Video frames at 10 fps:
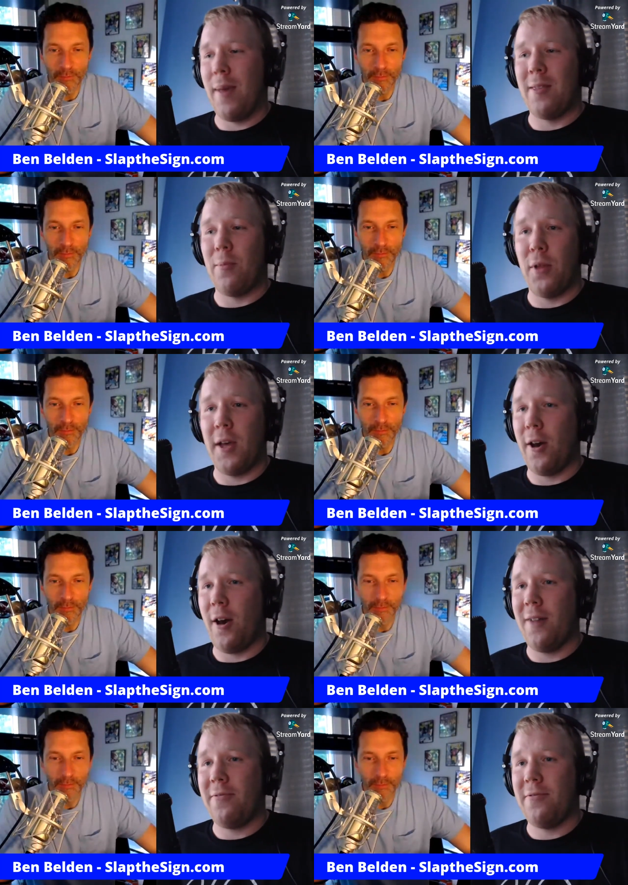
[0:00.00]
Speaker 1: made the
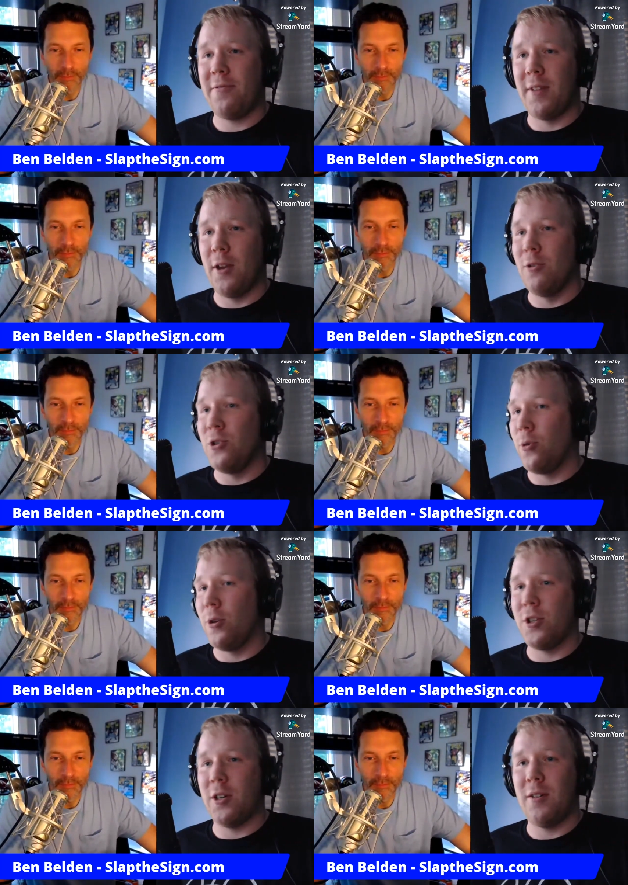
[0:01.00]
playoff.
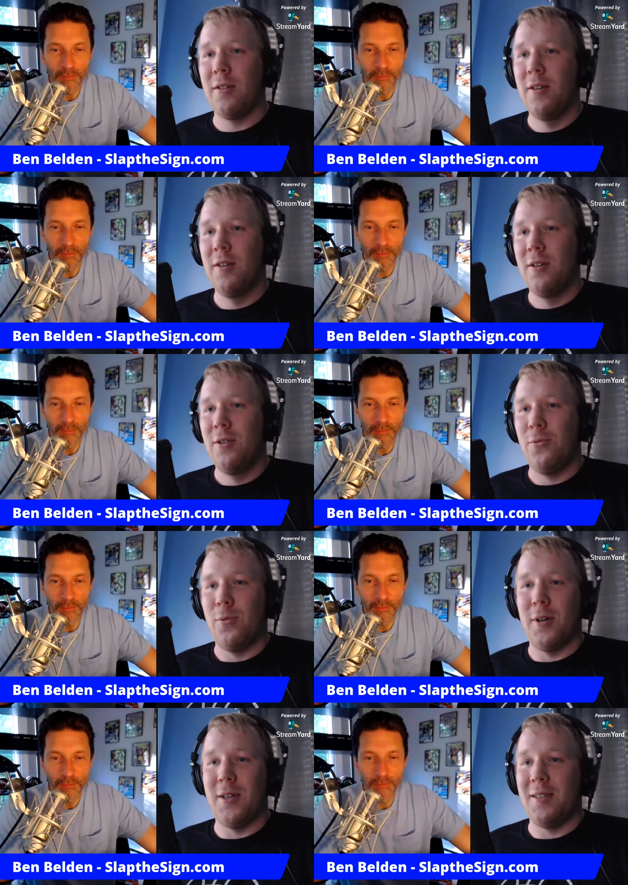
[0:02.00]
Georgia
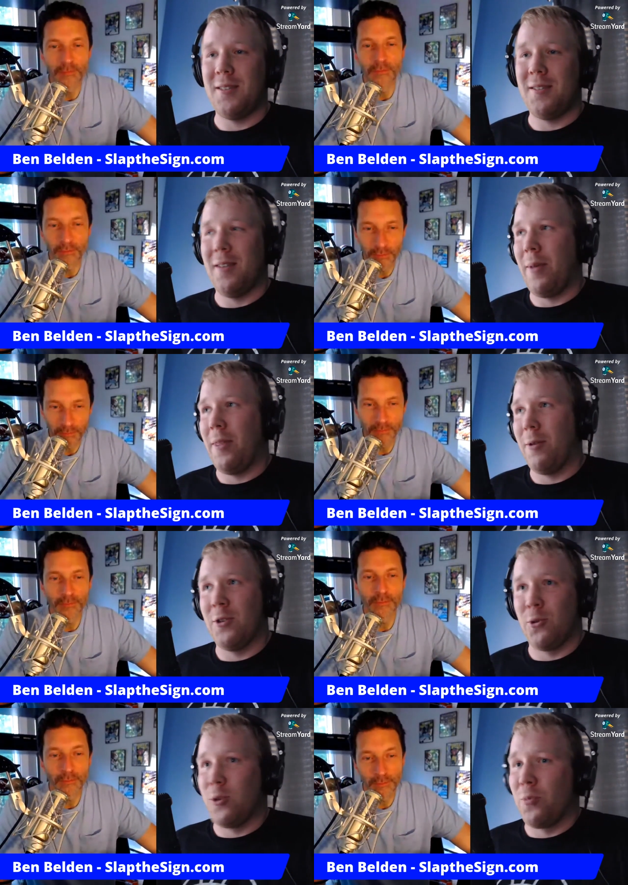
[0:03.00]
was, there were
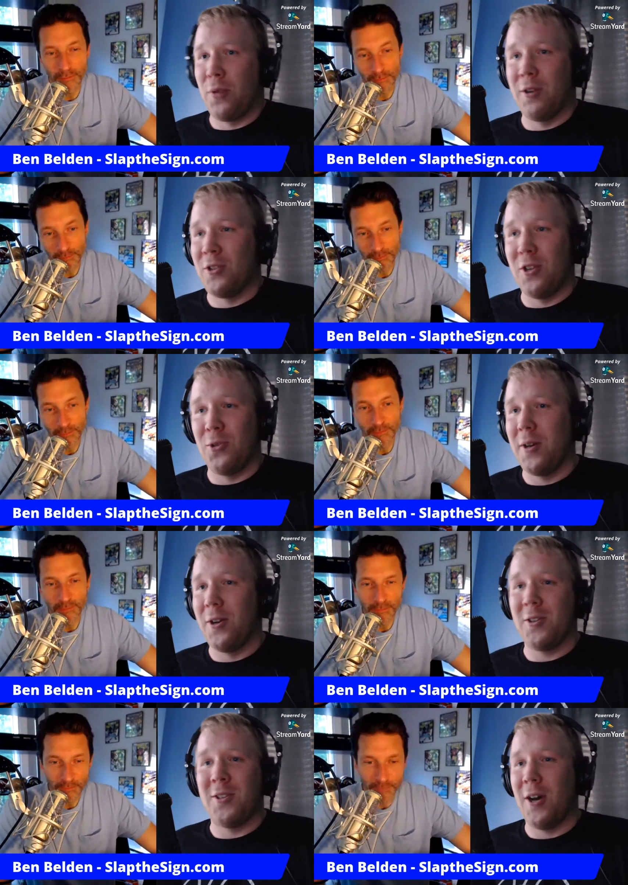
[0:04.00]
Georgia players on
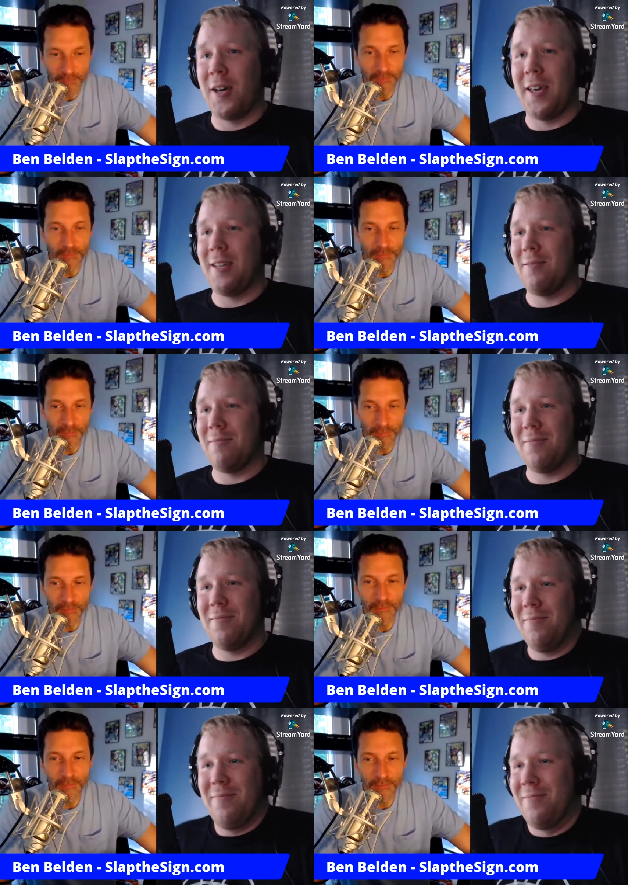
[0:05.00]
Twitter talking
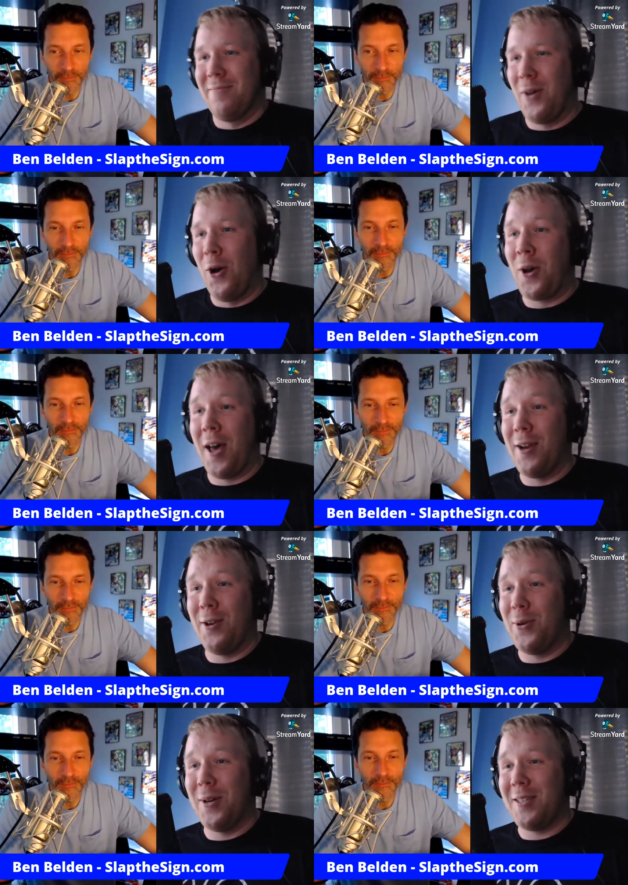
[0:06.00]
all kind of
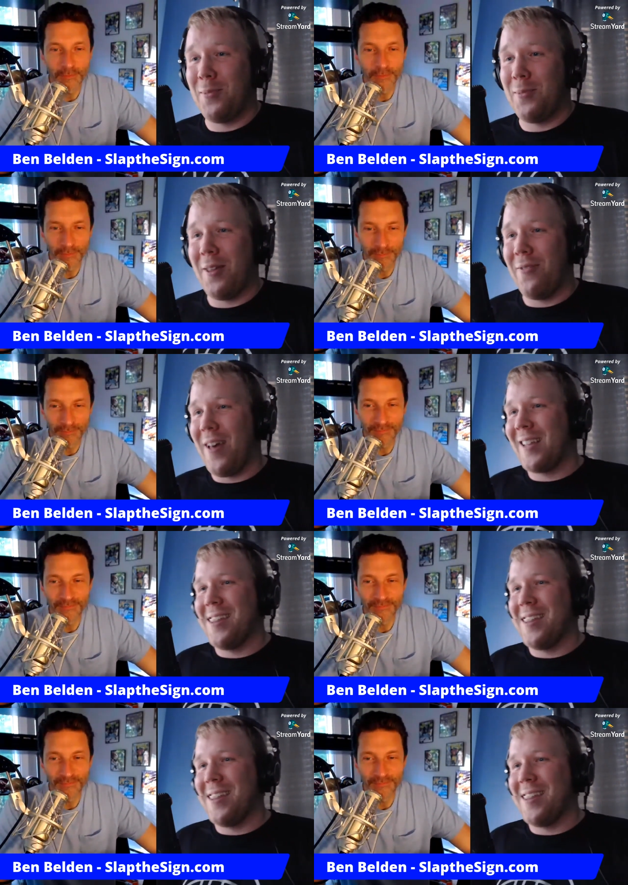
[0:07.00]
noise about the fact